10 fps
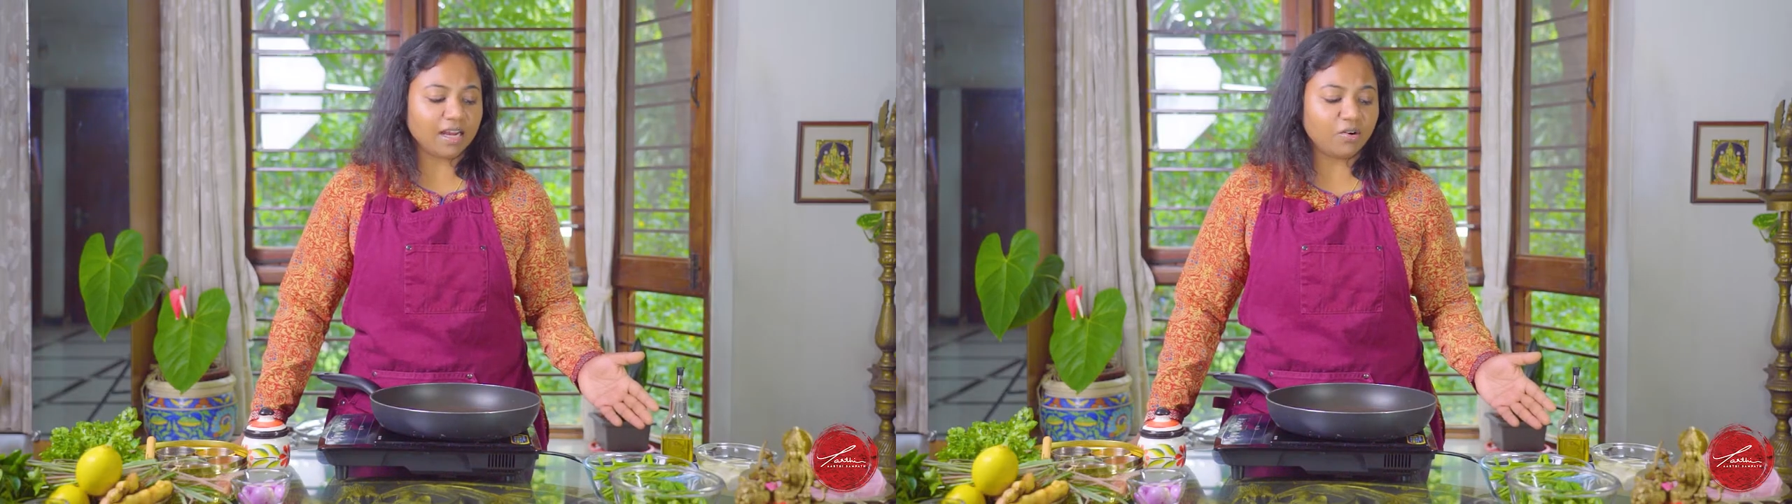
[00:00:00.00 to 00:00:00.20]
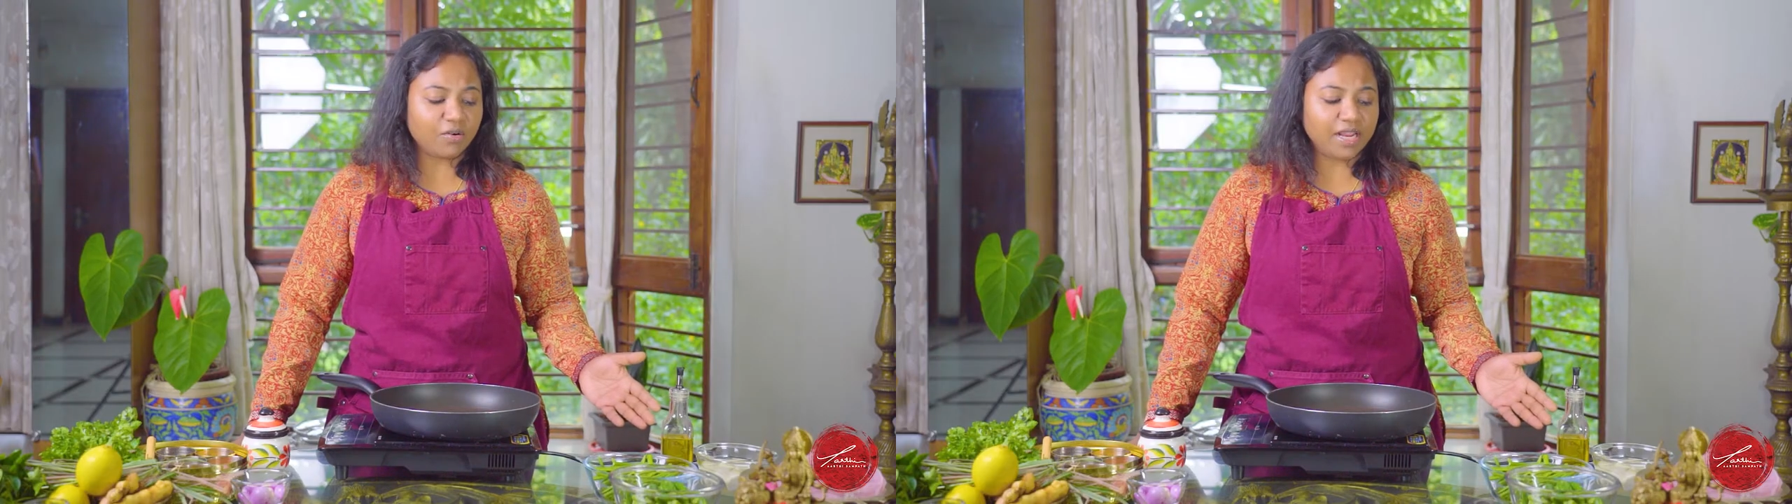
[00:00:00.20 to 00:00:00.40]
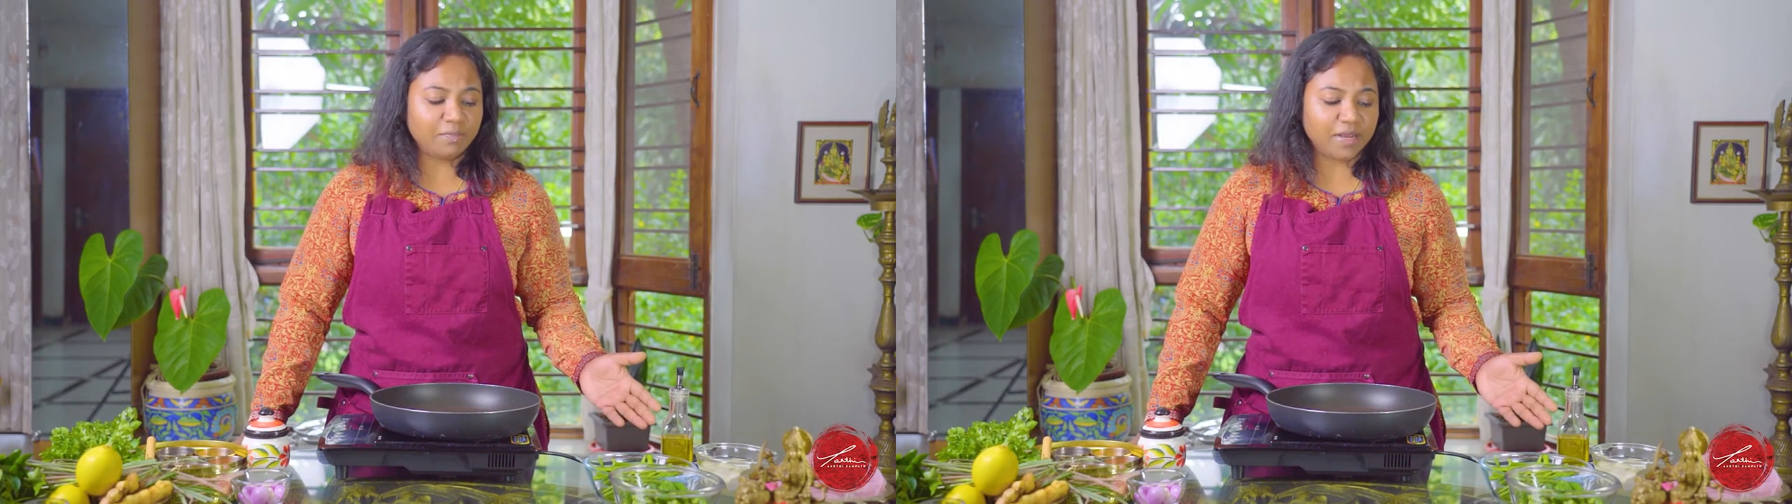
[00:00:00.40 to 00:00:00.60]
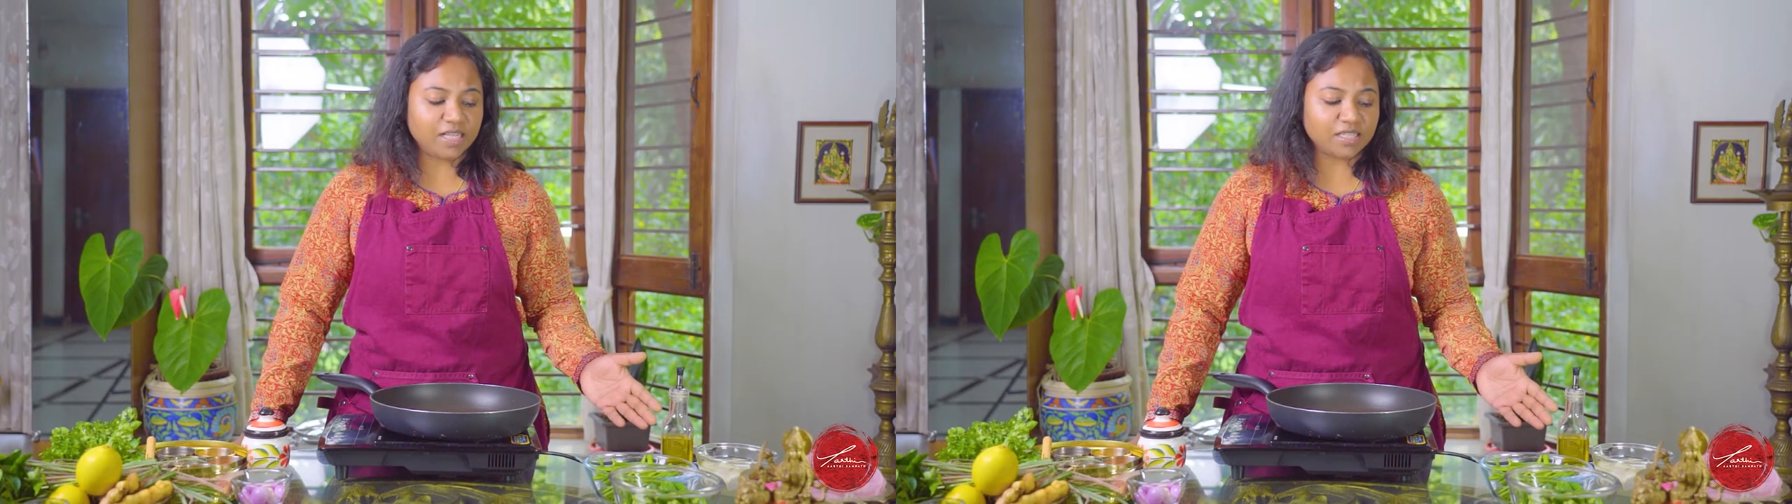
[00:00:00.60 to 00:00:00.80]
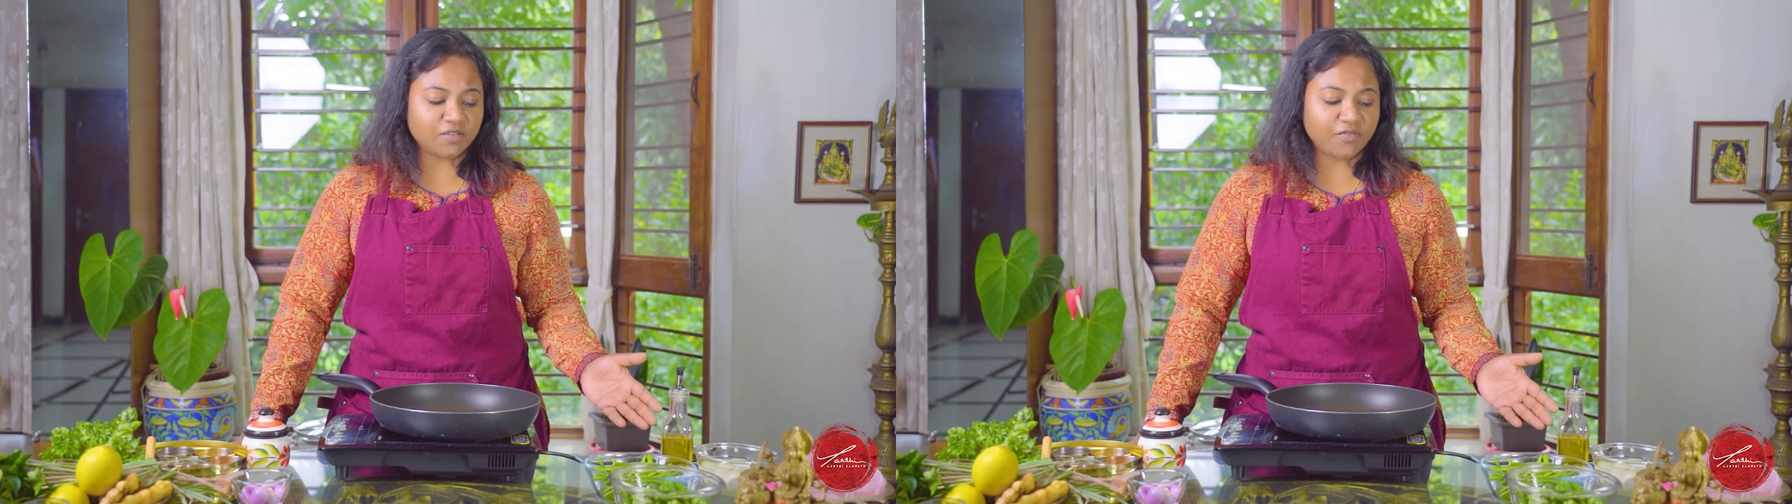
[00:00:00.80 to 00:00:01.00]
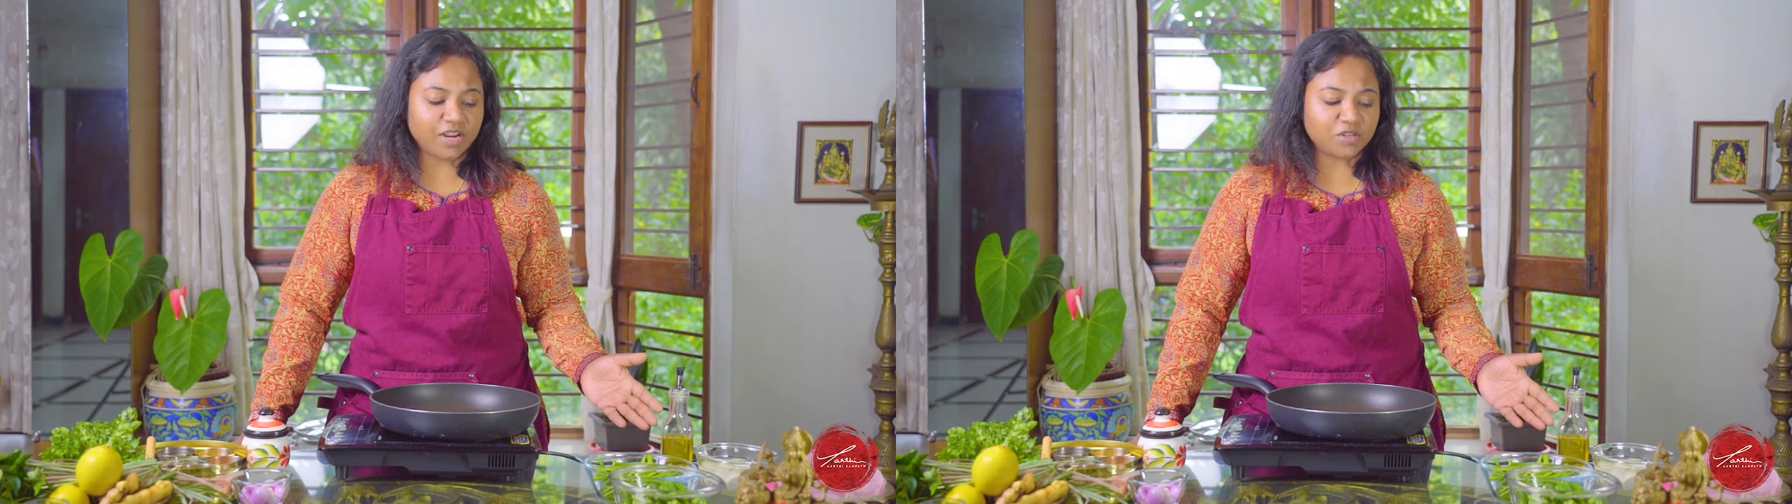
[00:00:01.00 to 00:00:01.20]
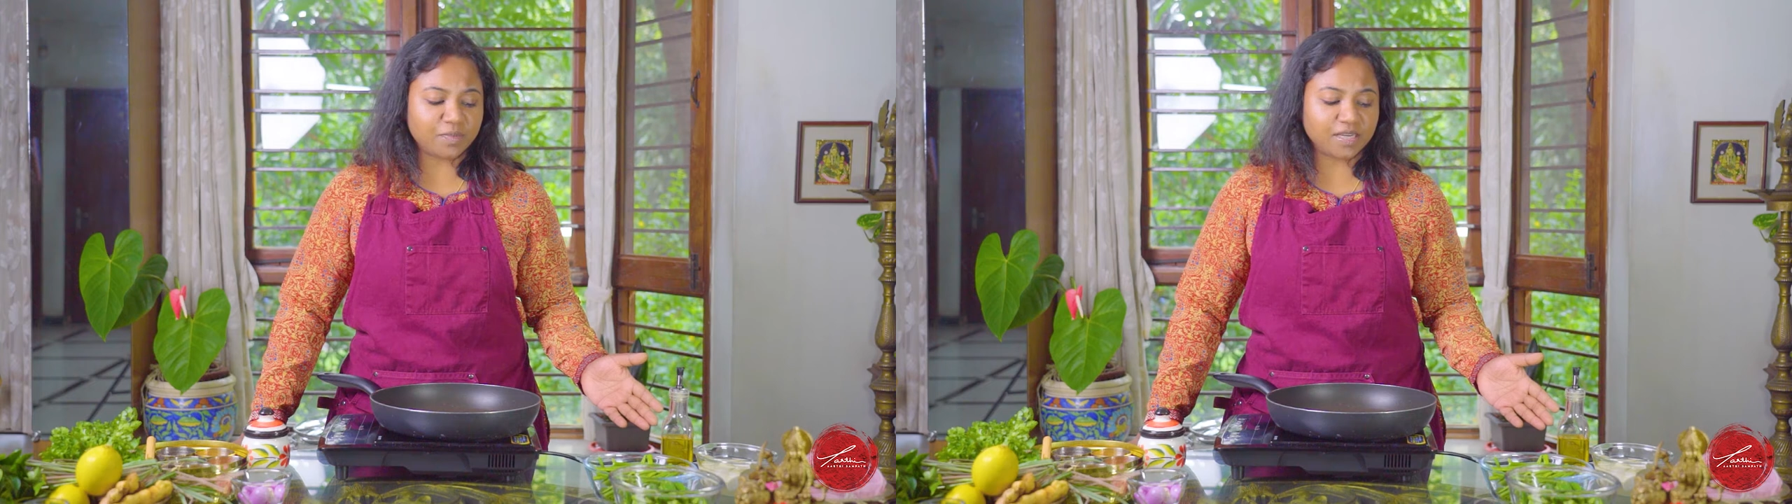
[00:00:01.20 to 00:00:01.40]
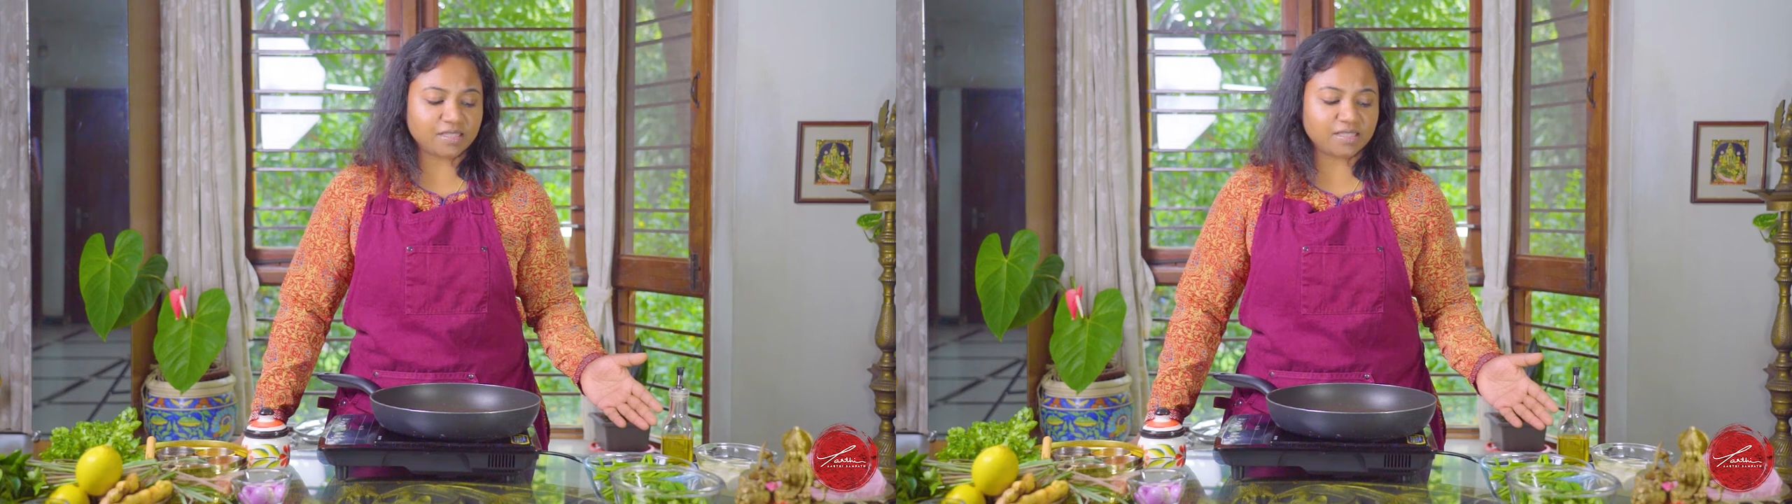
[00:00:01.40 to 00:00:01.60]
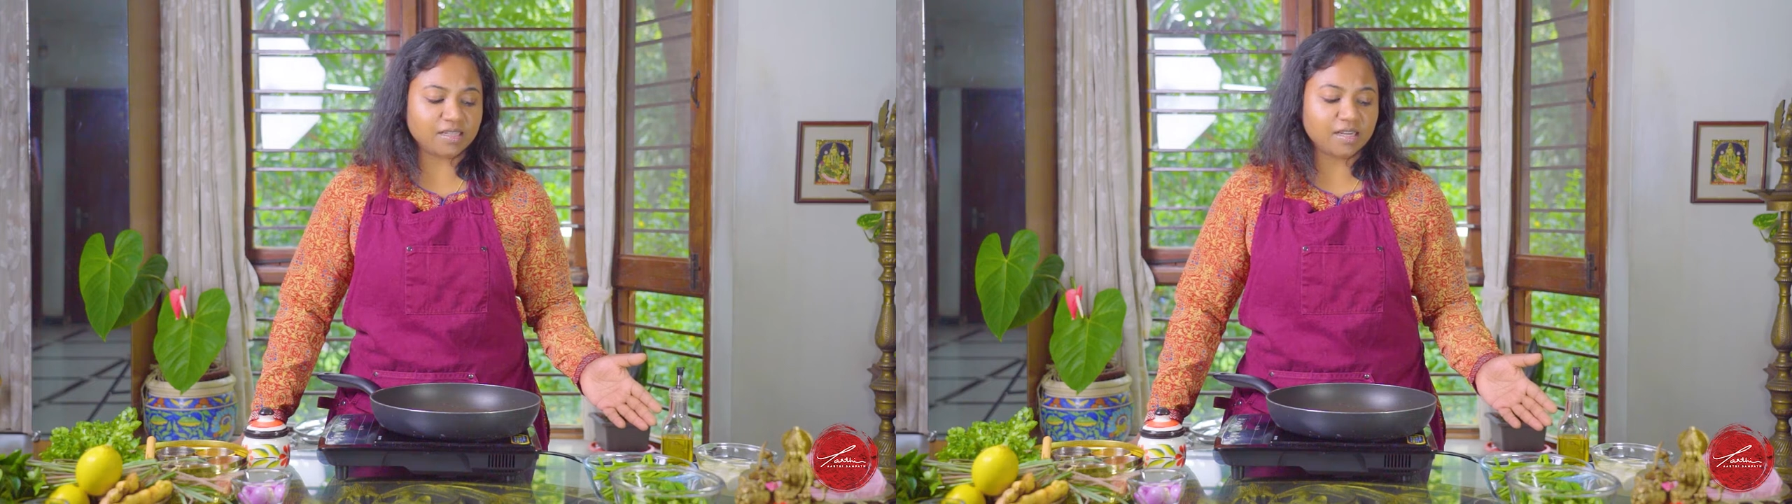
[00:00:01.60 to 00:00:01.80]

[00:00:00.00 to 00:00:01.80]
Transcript: green beans or French beans,